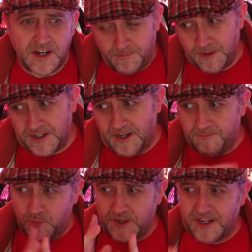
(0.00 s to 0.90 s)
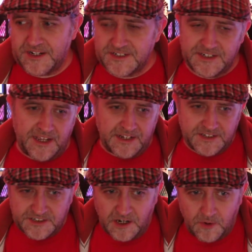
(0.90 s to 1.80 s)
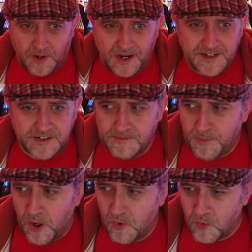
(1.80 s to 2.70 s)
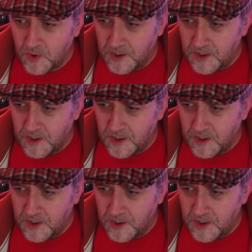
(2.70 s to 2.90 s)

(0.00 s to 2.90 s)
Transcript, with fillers: But yeah, we get into that. So I done a poll